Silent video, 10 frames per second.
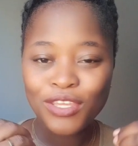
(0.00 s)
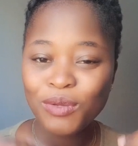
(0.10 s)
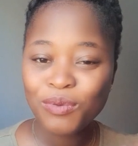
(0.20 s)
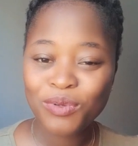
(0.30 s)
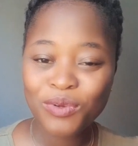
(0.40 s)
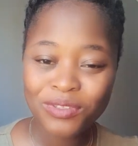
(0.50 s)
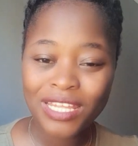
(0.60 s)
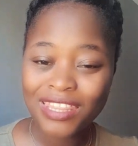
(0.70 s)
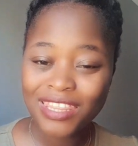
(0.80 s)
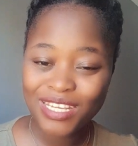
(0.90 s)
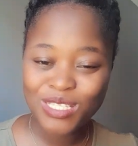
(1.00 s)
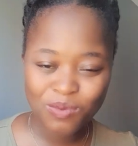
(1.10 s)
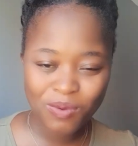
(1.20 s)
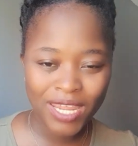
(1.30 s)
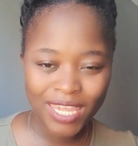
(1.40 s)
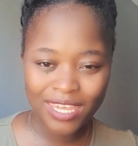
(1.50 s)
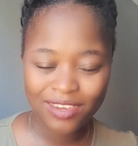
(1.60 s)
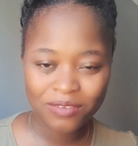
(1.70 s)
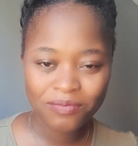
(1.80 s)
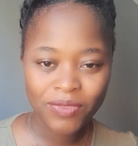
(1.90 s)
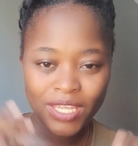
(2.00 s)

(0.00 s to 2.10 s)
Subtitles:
you will know that this right here